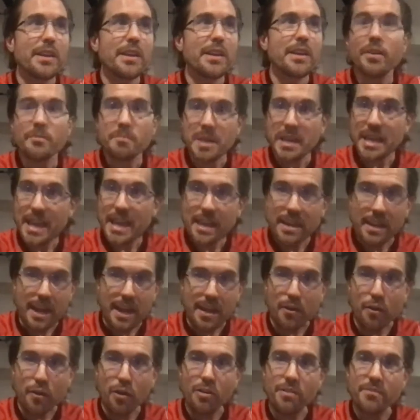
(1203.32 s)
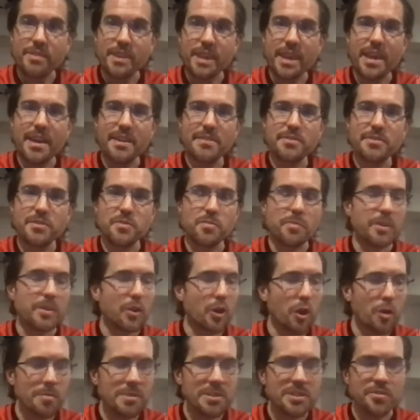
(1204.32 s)
of them, again, had all of the answers, we'd
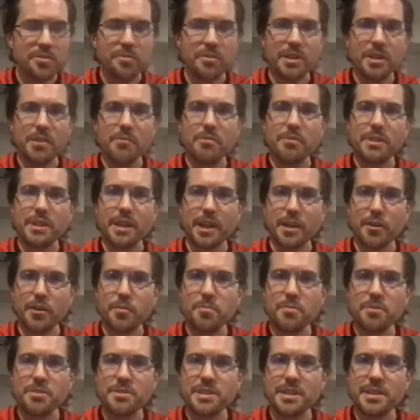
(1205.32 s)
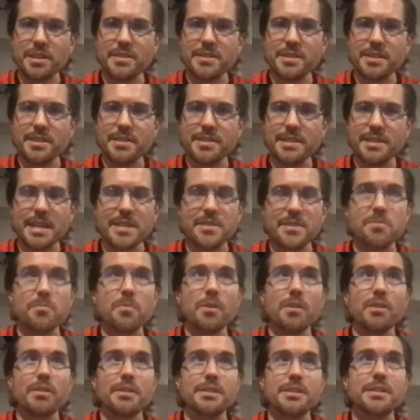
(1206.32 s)
all be doing it with 100% success.
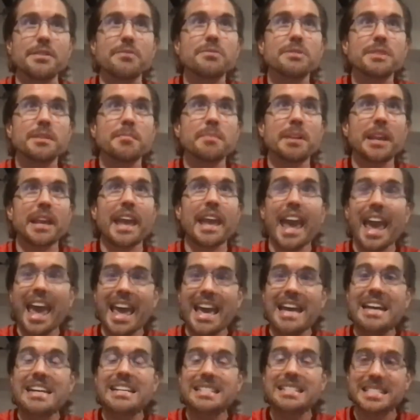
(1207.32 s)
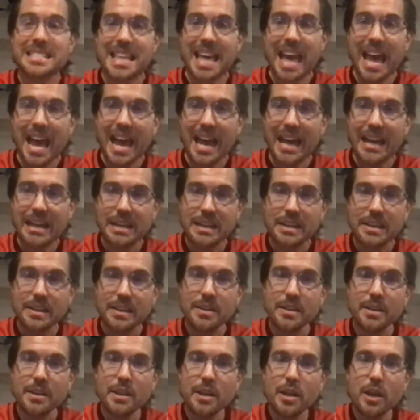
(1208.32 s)
Well, until somebody has that,
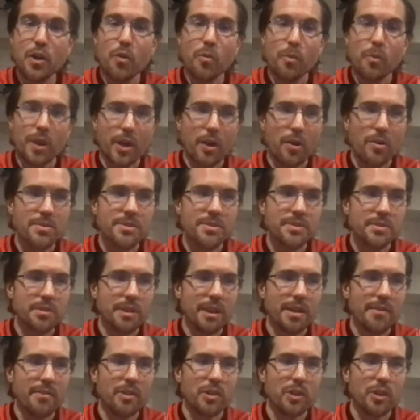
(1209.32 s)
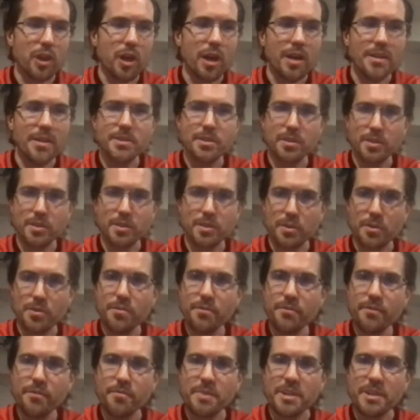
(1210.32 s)
we all still have a lot to learn
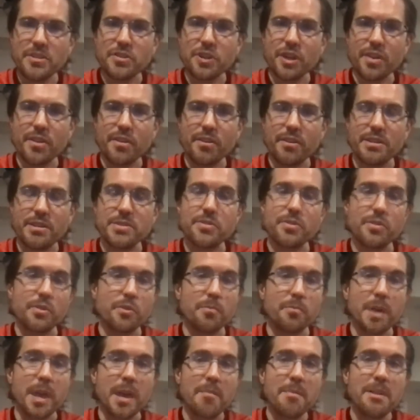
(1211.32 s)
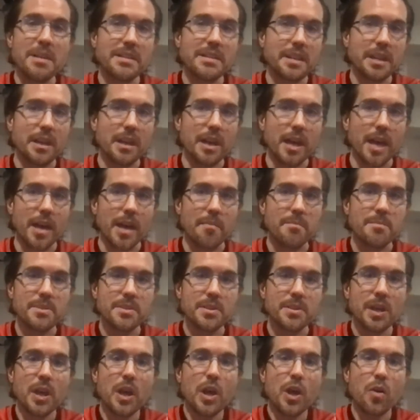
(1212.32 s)
from each other. And so there may be times
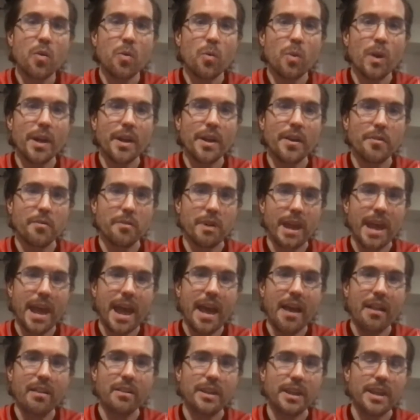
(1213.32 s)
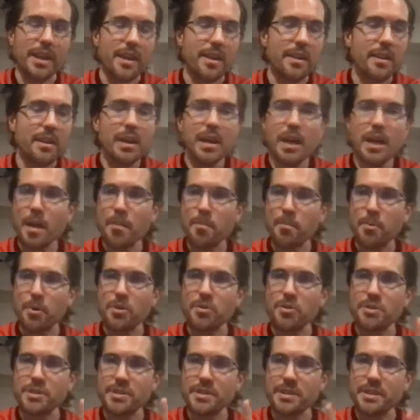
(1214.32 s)
when in reality, a
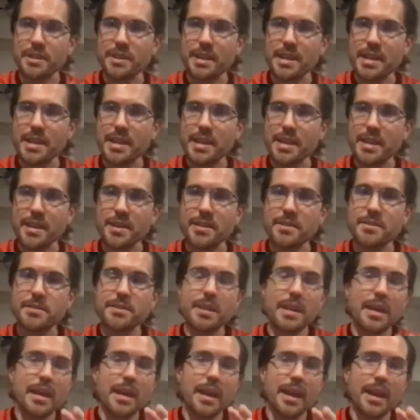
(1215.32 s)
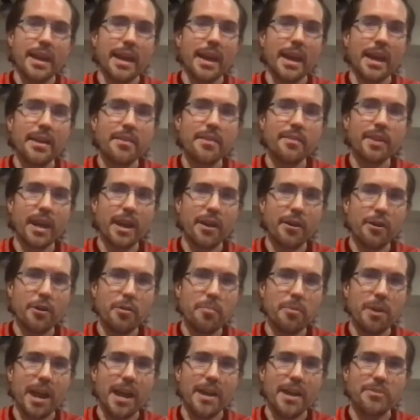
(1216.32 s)
person needs a kind of
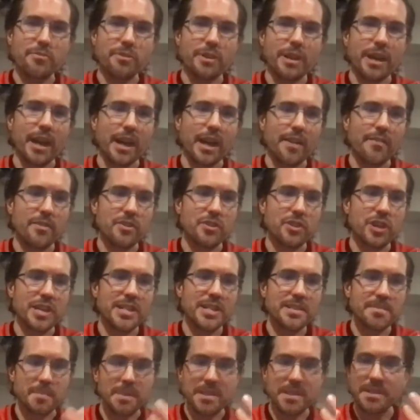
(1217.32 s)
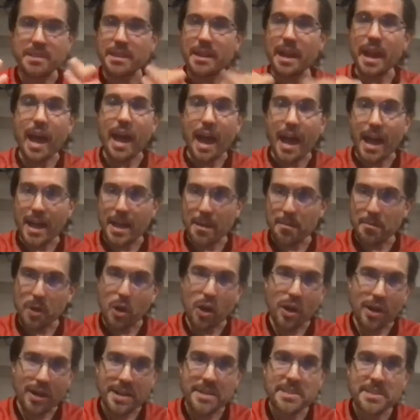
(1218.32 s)
chiropractor, a kind of adjustment that I am
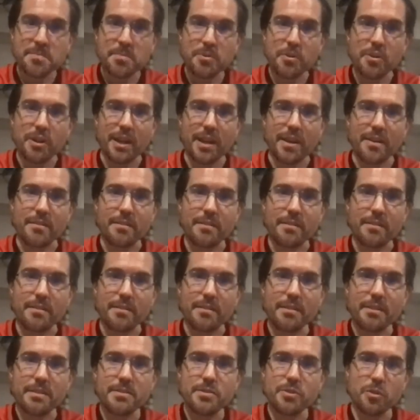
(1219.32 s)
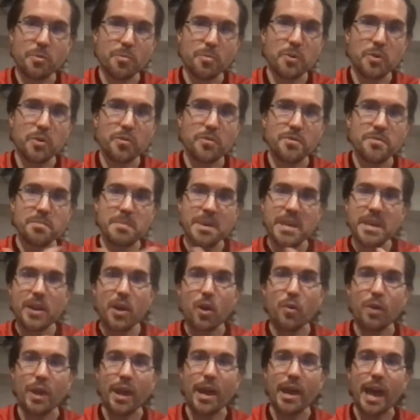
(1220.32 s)
not expert in. So it behooves me,
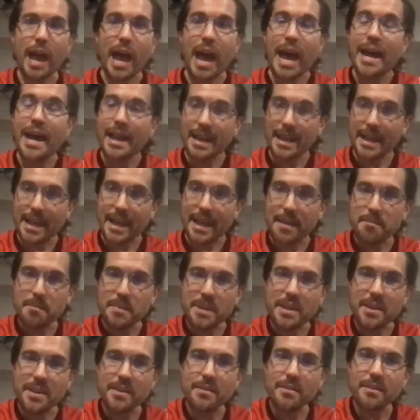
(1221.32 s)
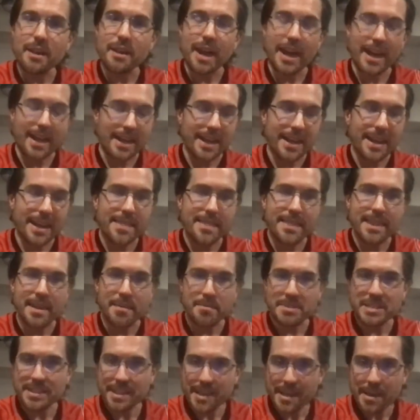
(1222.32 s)
okay, I got to get them
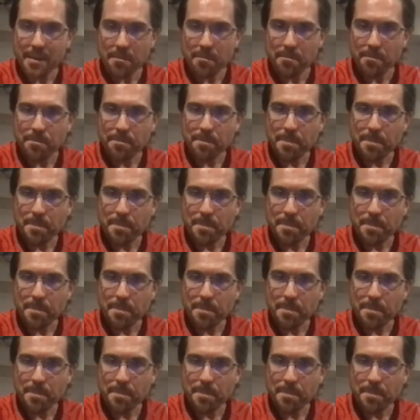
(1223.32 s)
to them.